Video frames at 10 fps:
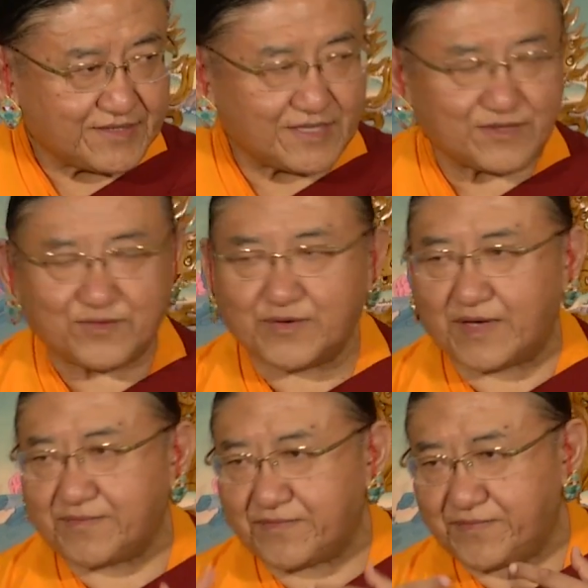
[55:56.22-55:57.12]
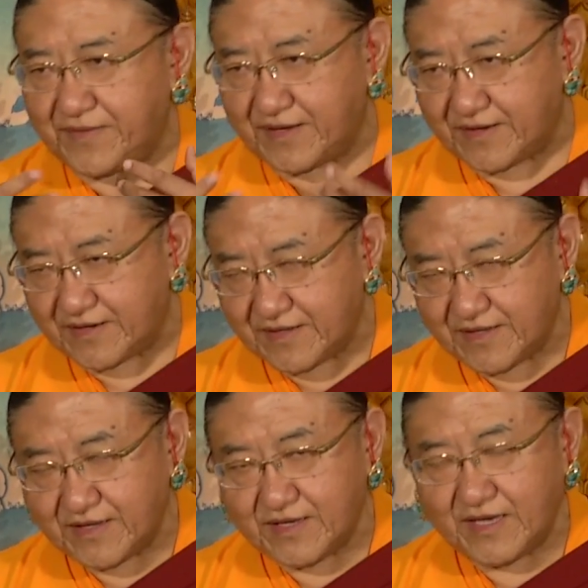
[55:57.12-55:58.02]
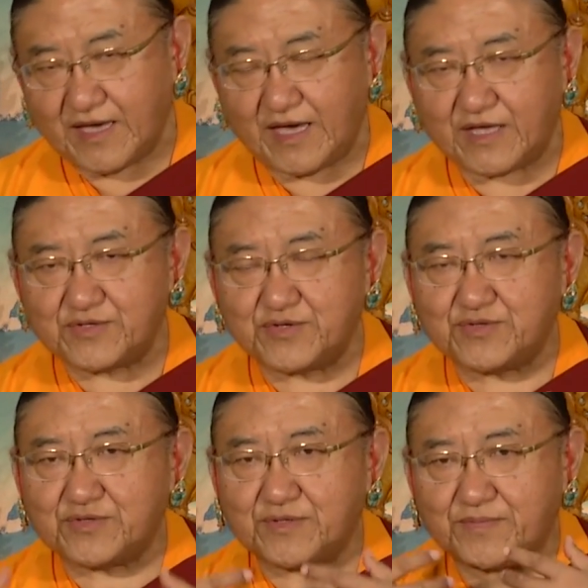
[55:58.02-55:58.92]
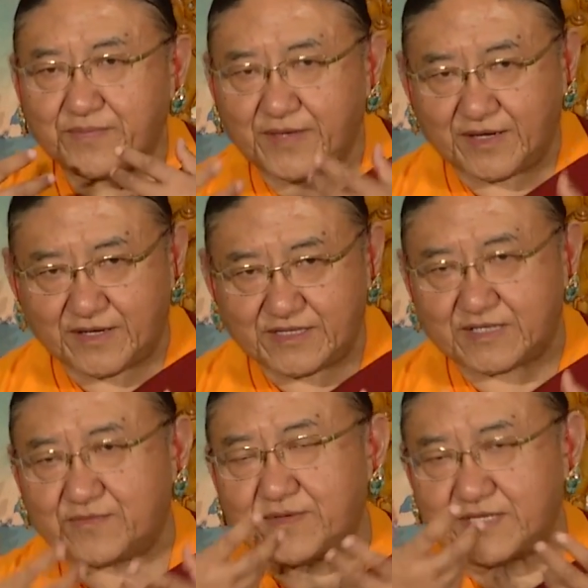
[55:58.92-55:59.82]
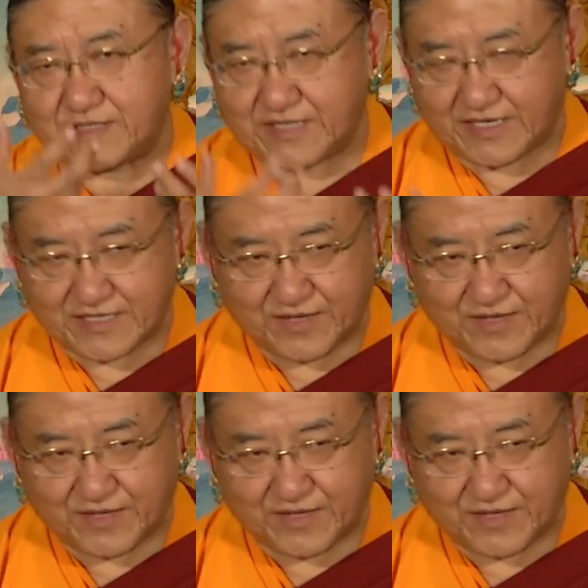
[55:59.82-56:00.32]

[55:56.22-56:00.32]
then you have a fear. And due to the fear that we take